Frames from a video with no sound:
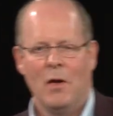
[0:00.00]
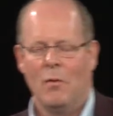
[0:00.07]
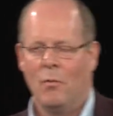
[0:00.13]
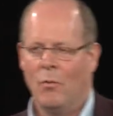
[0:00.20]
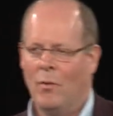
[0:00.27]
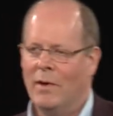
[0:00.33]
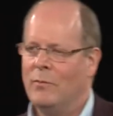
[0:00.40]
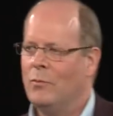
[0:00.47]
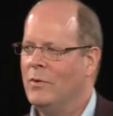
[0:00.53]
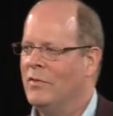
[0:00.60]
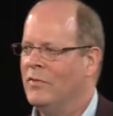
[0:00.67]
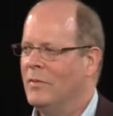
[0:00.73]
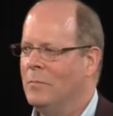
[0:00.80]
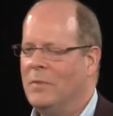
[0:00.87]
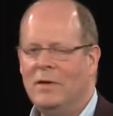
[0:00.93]
One
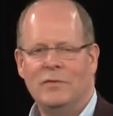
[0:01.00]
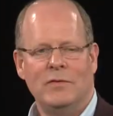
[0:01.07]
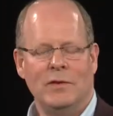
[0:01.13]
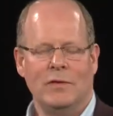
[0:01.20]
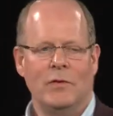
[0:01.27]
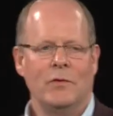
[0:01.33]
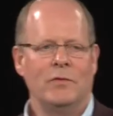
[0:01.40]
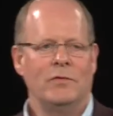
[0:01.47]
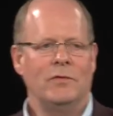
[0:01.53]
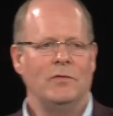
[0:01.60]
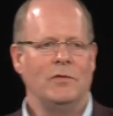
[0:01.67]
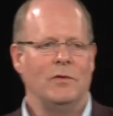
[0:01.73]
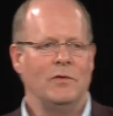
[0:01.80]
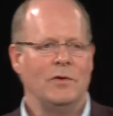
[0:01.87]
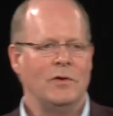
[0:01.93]
with the BC Nurses
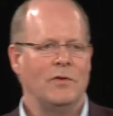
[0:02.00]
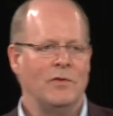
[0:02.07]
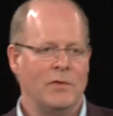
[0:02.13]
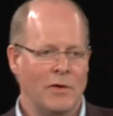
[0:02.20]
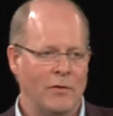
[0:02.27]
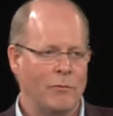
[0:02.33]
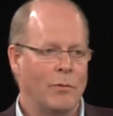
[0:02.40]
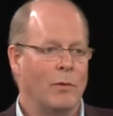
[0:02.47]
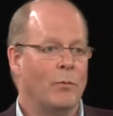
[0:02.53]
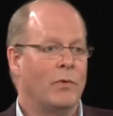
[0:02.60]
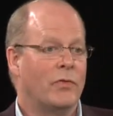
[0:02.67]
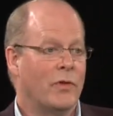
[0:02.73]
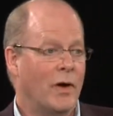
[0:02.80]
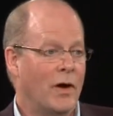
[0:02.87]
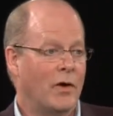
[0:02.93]
Union, the other one
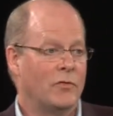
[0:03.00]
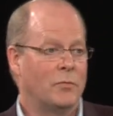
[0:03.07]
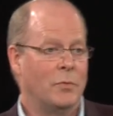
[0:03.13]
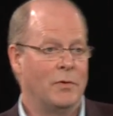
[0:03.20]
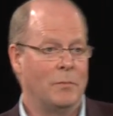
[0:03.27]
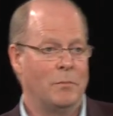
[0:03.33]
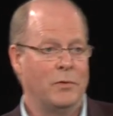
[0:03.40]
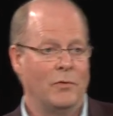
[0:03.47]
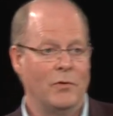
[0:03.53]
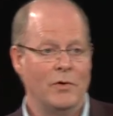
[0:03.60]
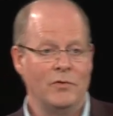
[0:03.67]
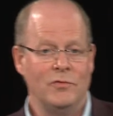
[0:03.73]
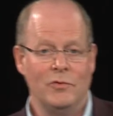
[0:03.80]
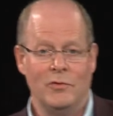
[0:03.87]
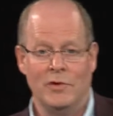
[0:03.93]
with the Hospital
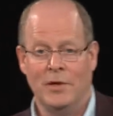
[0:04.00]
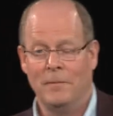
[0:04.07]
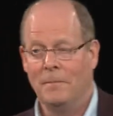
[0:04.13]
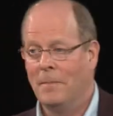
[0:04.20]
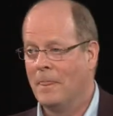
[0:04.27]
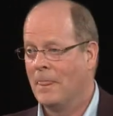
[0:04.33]
Employees Union.